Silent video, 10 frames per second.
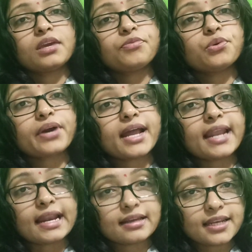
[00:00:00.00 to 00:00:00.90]
if you
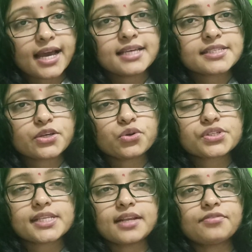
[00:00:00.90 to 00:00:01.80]
can analyze
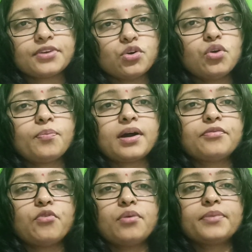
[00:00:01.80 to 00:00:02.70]
yourself, your
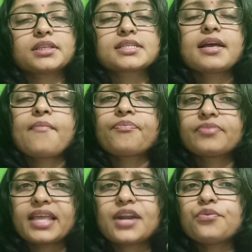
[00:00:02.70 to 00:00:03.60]
performance,
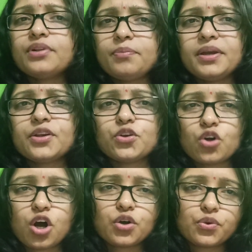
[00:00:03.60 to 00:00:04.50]
that will be
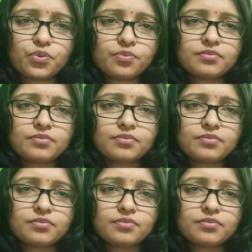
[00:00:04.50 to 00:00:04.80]
not